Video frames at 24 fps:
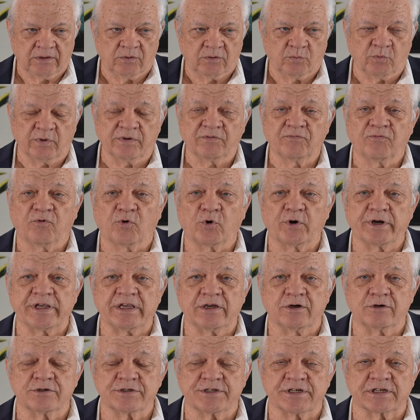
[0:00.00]
with 40
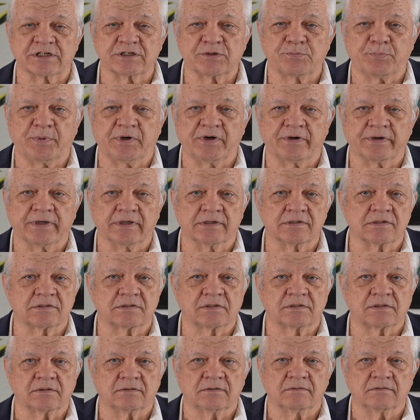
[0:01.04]
years
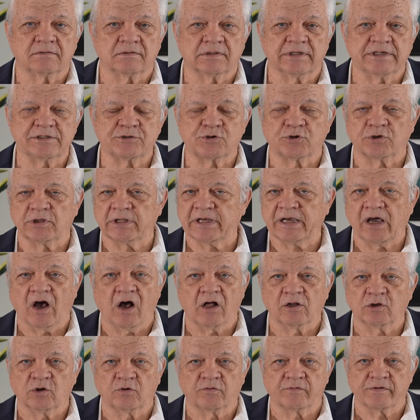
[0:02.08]
experience, literally
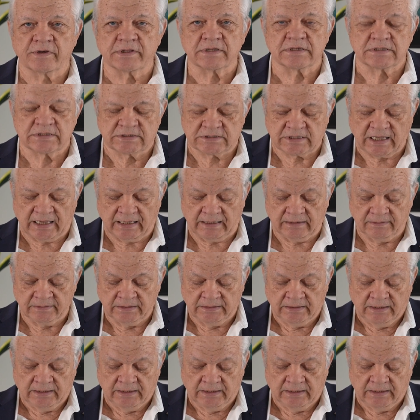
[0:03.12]
all over the state.